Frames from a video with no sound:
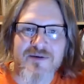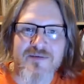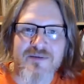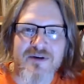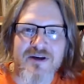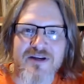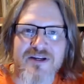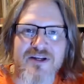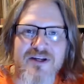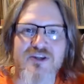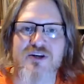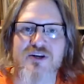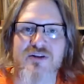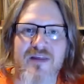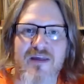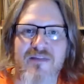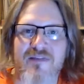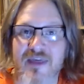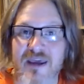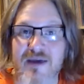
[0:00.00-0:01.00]
edition
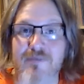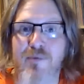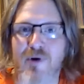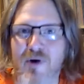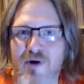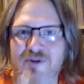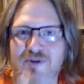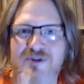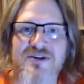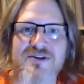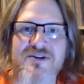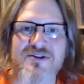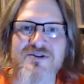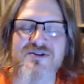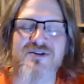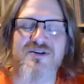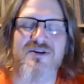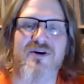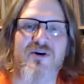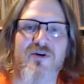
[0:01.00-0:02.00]
that they
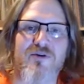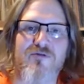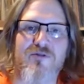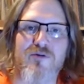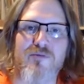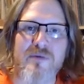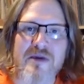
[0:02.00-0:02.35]
purchased, and for